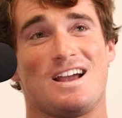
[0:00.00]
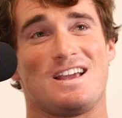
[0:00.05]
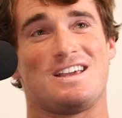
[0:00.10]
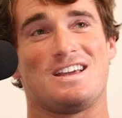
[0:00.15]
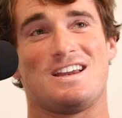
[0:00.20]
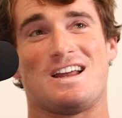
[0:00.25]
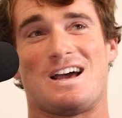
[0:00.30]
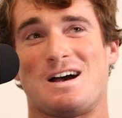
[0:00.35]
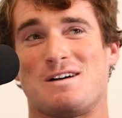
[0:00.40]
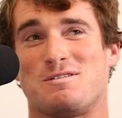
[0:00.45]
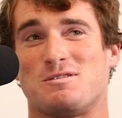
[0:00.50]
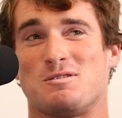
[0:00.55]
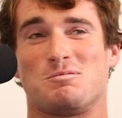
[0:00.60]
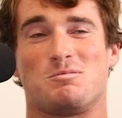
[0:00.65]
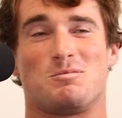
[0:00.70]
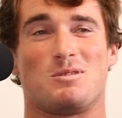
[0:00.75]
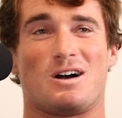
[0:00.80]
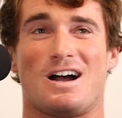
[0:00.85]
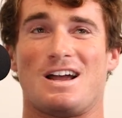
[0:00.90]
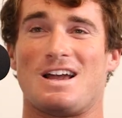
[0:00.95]
I
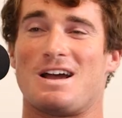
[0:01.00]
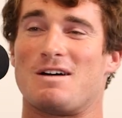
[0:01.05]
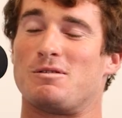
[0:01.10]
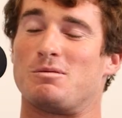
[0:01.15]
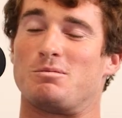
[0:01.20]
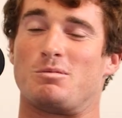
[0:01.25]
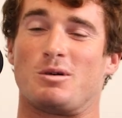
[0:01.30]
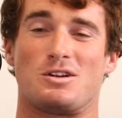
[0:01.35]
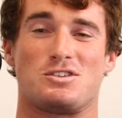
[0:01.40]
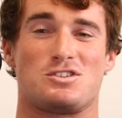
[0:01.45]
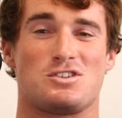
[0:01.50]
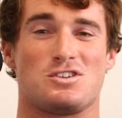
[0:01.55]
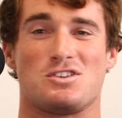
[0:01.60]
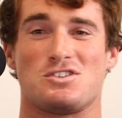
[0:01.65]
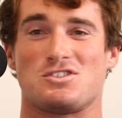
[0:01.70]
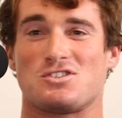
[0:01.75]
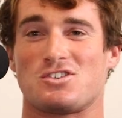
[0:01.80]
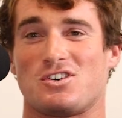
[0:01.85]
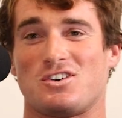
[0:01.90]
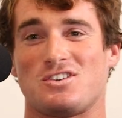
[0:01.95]
have a bunch of
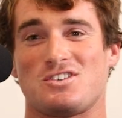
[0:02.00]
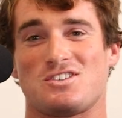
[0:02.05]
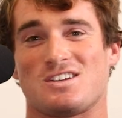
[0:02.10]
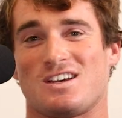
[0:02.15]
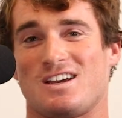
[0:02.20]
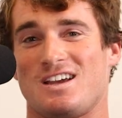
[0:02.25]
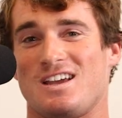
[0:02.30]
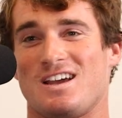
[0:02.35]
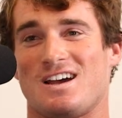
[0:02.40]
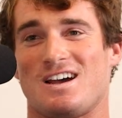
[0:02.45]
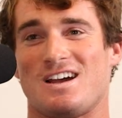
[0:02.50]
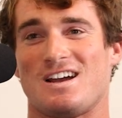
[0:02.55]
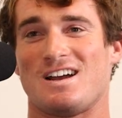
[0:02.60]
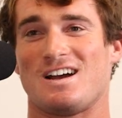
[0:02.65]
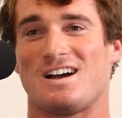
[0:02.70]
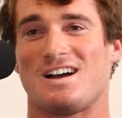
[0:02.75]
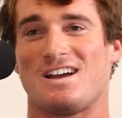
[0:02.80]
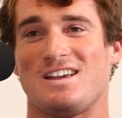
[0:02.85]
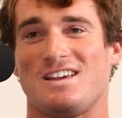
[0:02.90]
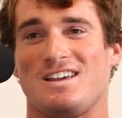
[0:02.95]
desserts.
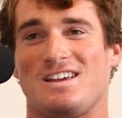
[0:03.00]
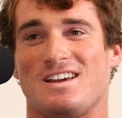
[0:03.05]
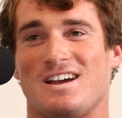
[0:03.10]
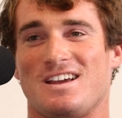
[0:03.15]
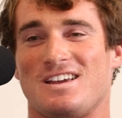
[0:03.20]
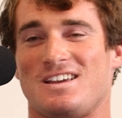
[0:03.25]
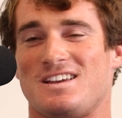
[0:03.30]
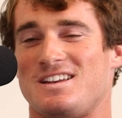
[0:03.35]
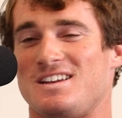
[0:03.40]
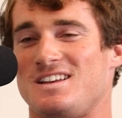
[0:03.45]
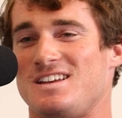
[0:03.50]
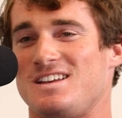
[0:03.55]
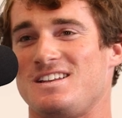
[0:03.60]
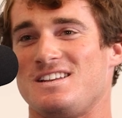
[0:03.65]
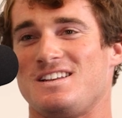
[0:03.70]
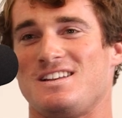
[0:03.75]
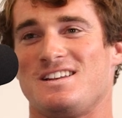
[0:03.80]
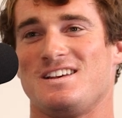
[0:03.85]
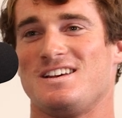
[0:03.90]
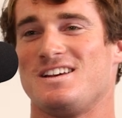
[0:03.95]
I can
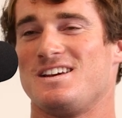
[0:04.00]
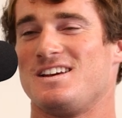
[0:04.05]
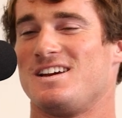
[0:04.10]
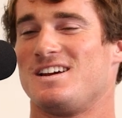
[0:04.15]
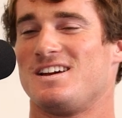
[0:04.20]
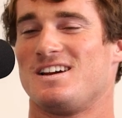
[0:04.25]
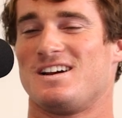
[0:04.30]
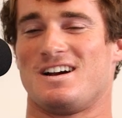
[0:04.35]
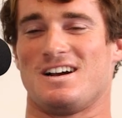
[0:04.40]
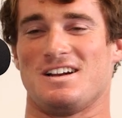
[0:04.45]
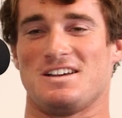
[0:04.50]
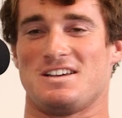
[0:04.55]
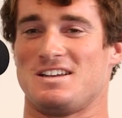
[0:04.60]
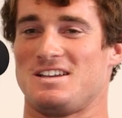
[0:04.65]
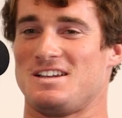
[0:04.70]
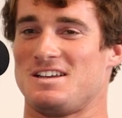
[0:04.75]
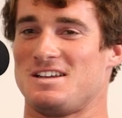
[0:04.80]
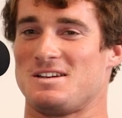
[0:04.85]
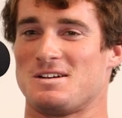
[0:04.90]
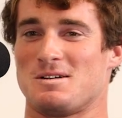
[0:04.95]
eat
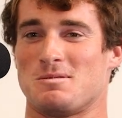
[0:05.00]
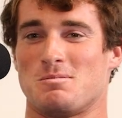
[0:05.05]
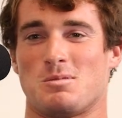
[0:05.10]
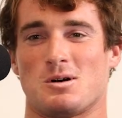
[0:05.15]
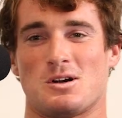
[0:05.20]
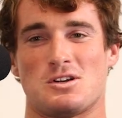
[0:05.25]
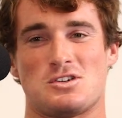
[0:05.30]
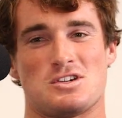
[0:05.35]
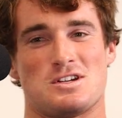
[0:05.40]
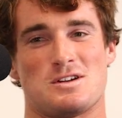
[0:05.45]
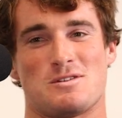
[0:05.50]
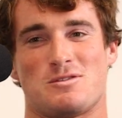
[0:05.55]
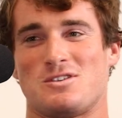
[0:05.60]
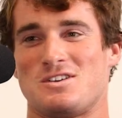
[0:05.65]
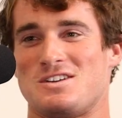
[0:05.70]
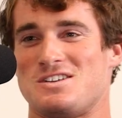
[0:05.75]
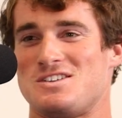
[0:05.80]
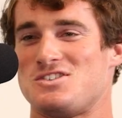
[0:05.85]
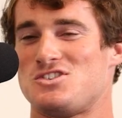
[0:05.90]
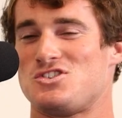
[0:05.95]
a bunch of
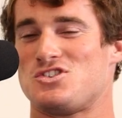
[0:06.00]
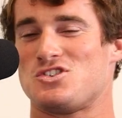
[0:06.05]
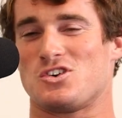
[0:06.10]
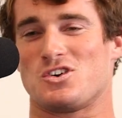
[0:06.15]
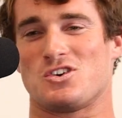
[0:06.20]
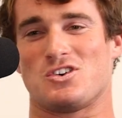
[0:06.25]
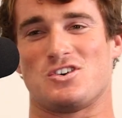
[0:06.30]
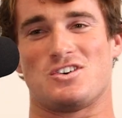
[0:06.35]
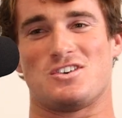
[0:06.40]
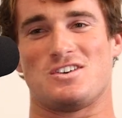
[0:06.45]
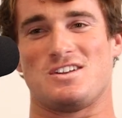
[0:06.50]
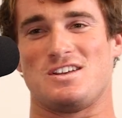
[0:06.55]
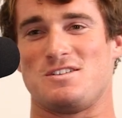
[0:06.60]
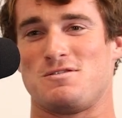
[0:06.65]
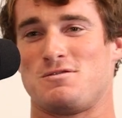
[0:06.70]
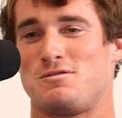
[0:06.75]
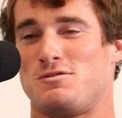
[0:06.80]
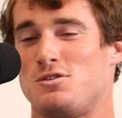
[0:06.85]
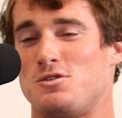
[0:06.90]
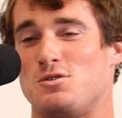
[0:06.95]
different
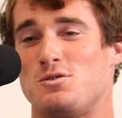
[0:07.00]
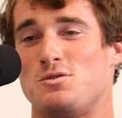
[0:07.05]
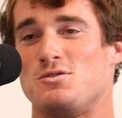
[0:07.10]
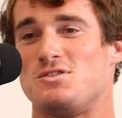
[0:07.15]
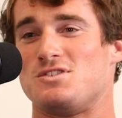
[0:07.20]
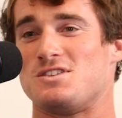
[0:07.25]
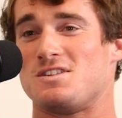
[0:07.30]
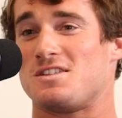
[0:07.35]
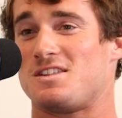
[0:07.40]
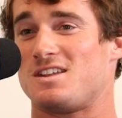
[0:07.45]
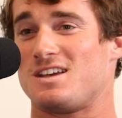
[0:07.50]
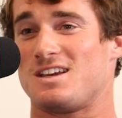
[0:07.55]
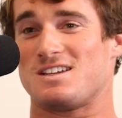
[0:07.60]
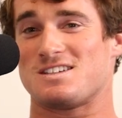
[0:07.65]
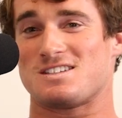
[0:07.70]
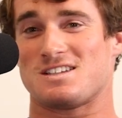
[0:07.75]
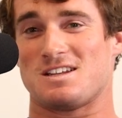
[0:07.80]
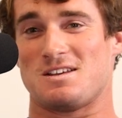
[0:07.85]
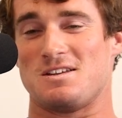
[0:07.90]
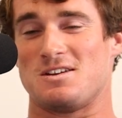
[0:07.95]
sugary foods and
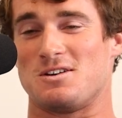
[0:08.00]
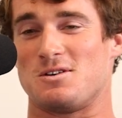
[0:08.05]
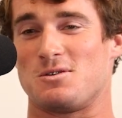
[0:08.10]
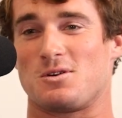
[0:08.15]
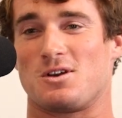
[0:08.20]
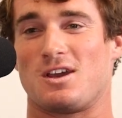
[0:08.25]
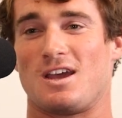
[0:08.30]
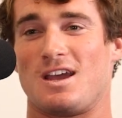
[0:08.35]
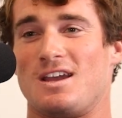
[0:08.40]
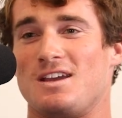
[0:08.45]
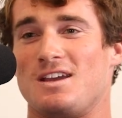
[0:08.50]
things that